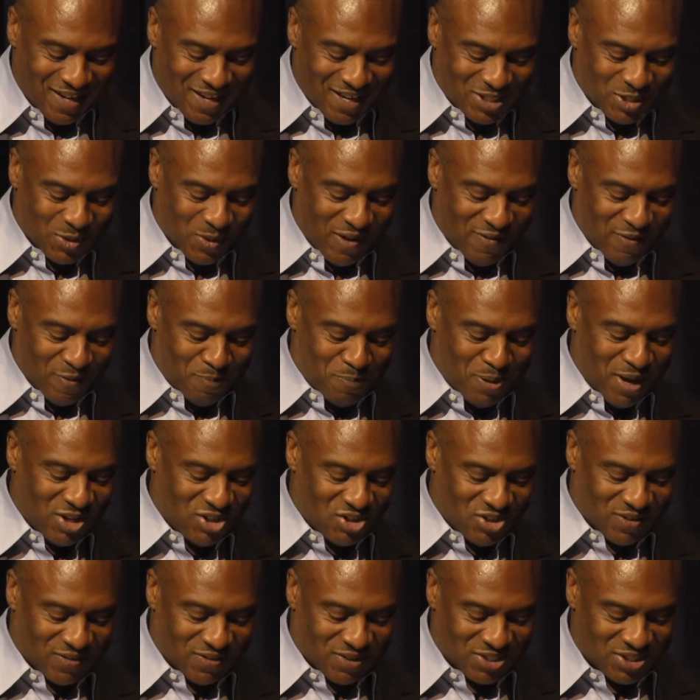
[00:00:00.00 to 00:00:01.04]
So we have a
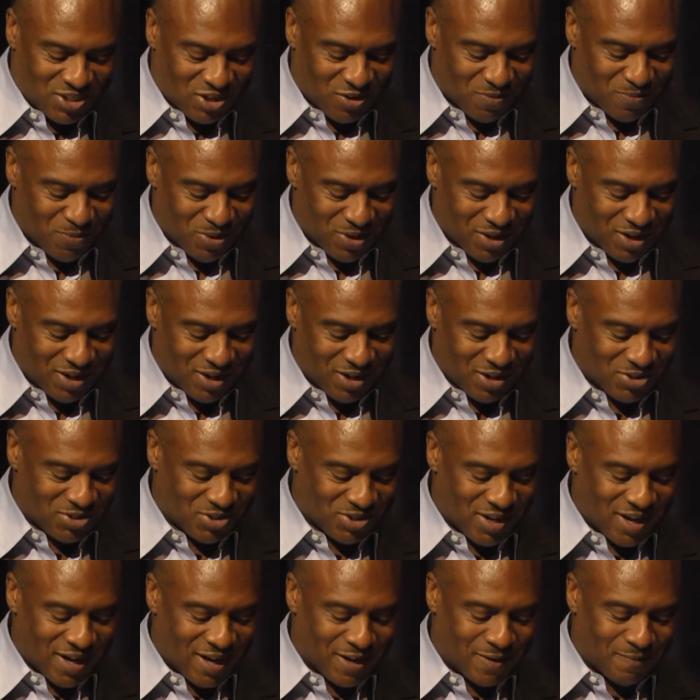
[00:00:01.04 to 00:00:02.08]
picture of the ceremony here
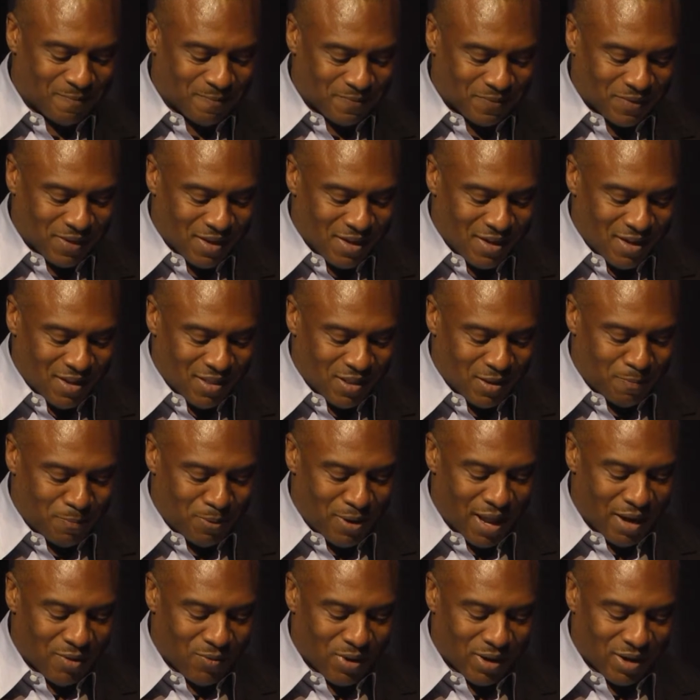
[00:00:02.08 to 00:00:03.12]
tonight. The
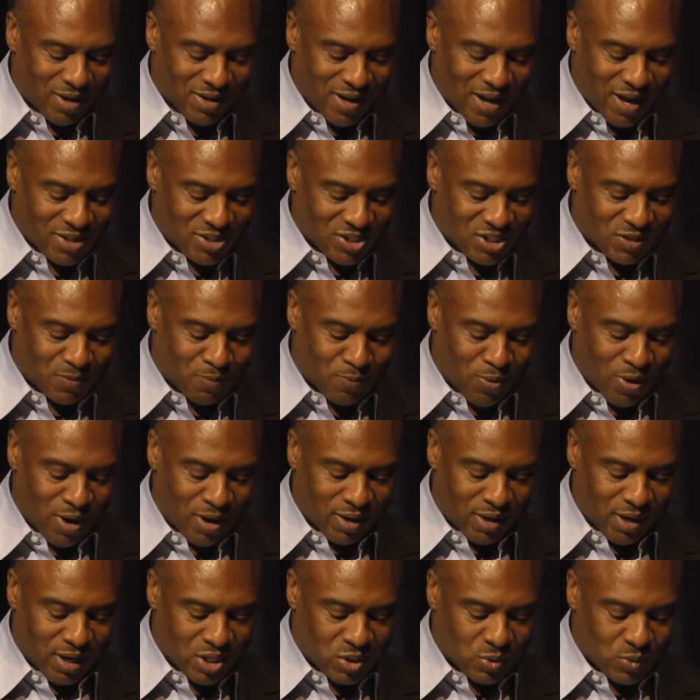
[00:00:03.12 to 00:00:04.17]
plaque recognizes
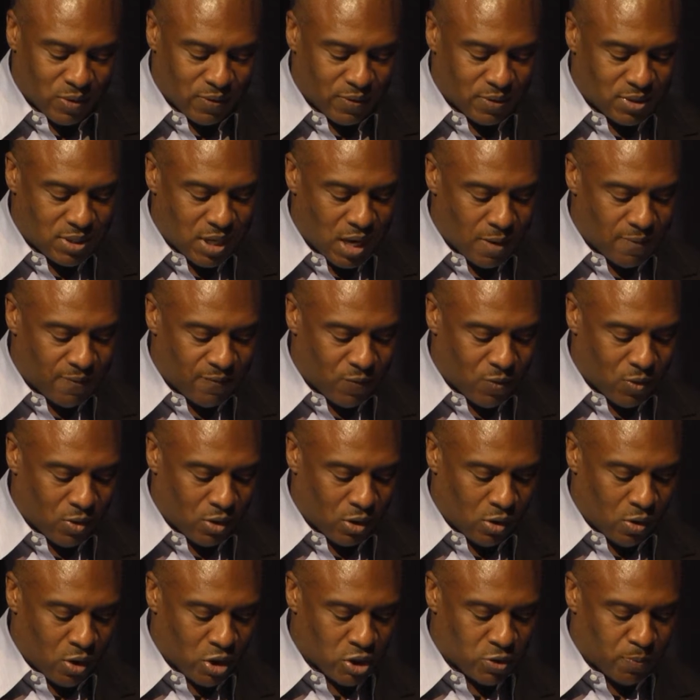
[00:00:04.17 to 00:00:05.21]
BREC as one of the top 4
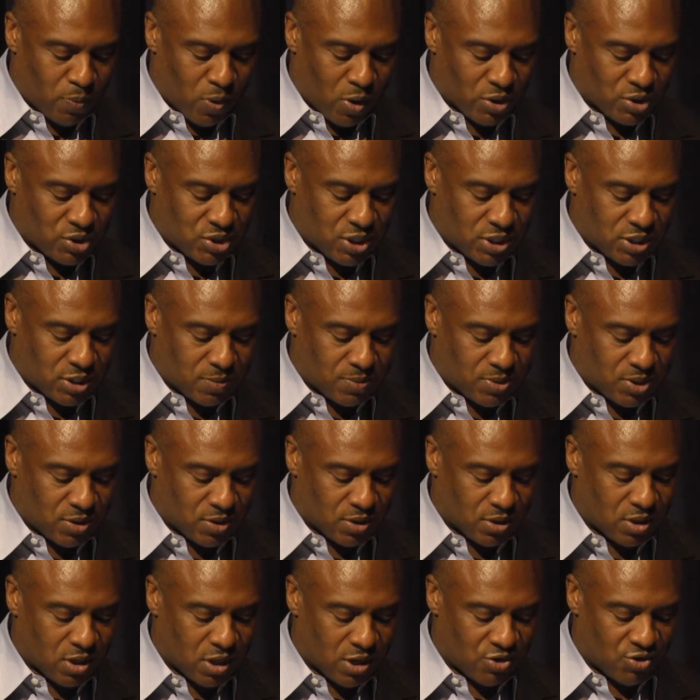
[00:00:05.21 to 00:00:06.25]
large park systems in
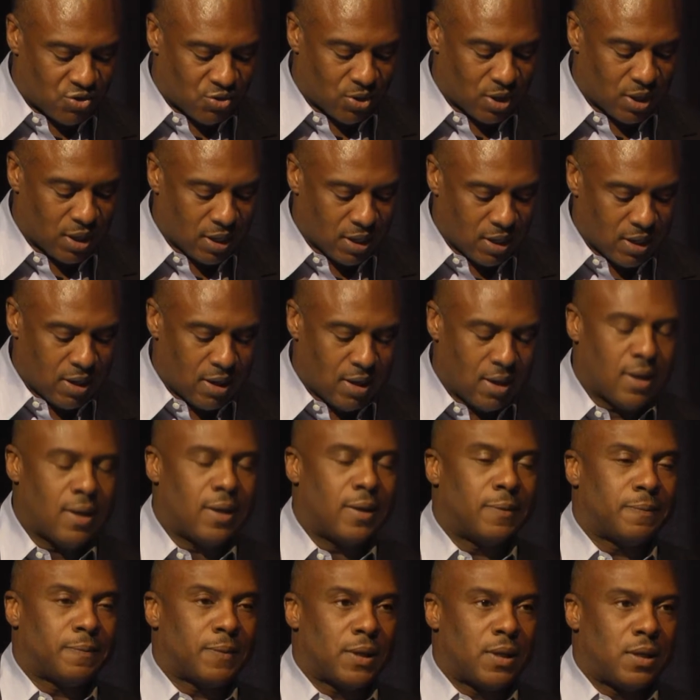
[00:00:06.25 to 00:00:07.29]
the country.
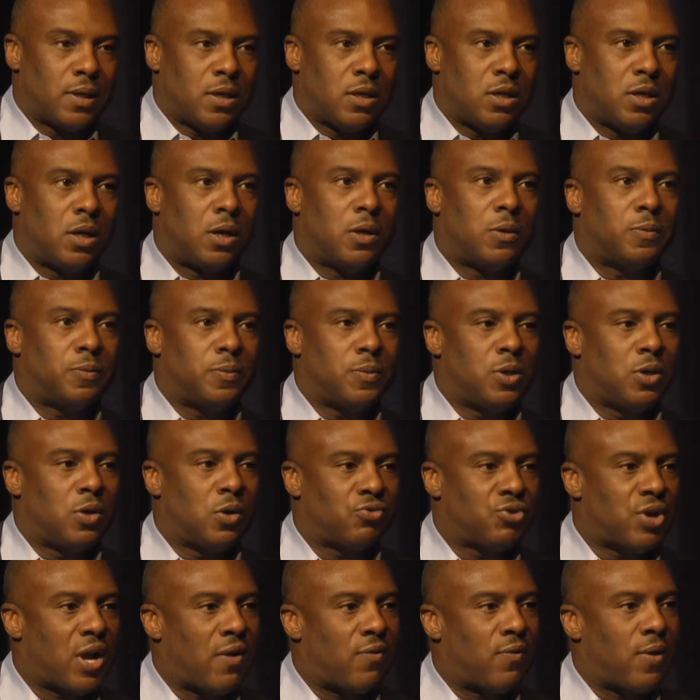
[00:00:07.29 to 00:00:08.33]
You know, you
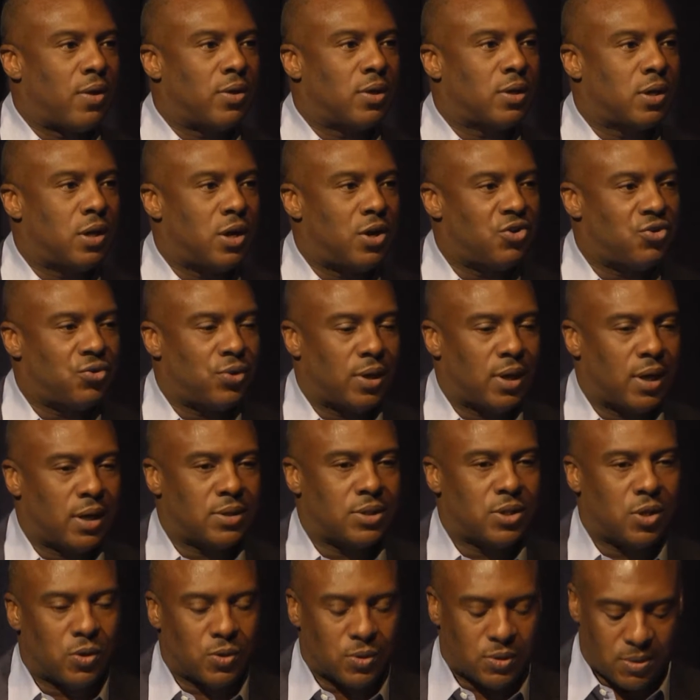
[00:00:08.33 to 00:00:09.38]
go travel around the country, and I
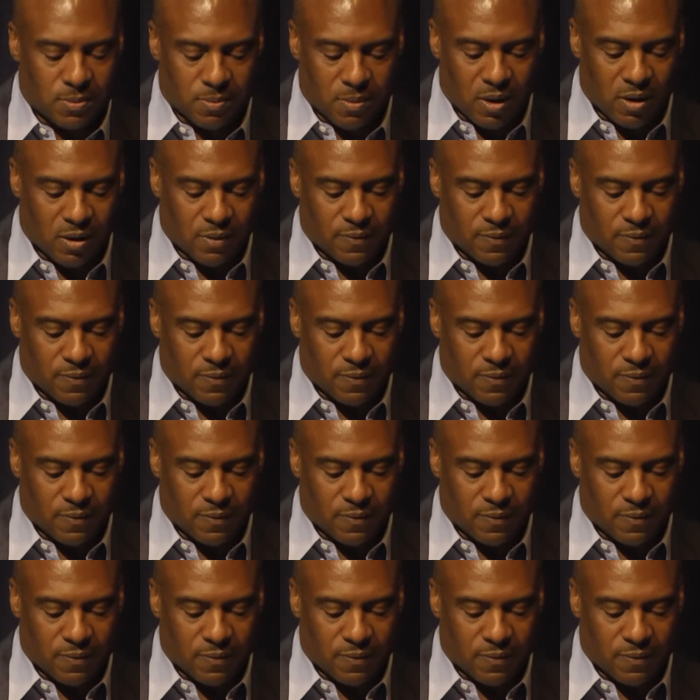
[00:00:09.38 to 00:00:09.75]
told some